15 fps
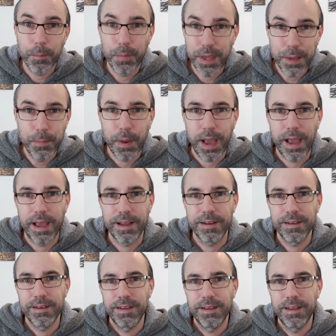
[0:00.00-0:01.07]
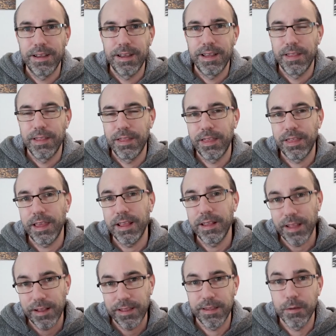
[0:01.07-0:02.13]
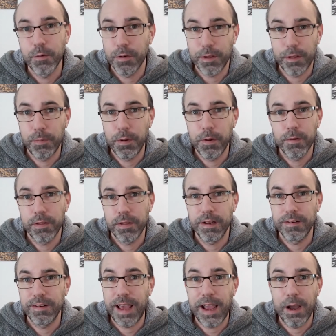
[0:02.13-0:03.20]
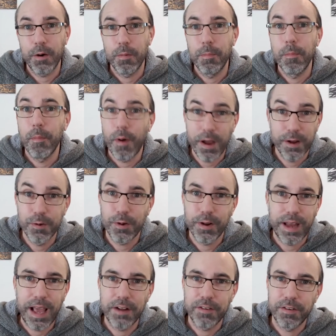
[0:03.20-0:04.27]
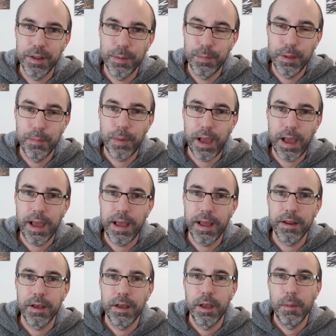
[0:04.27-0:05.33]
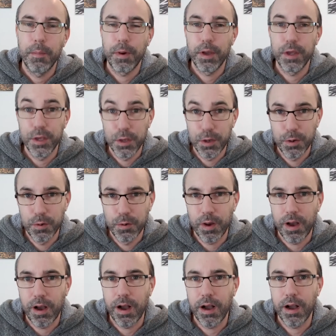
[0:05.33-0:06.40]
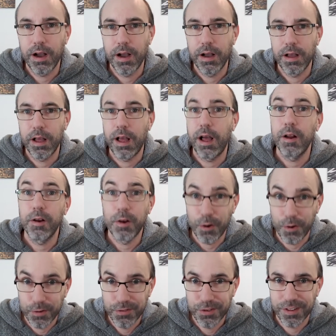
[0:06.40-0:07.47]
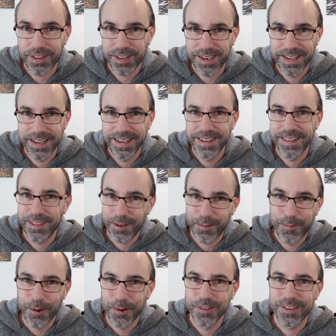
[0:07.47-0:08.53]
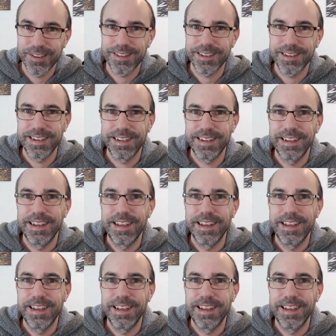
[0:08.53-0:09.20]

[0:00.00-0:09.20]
be bad. The thing that's you're experiencing now might not actually be bad, but you are unconsciously, subconsciously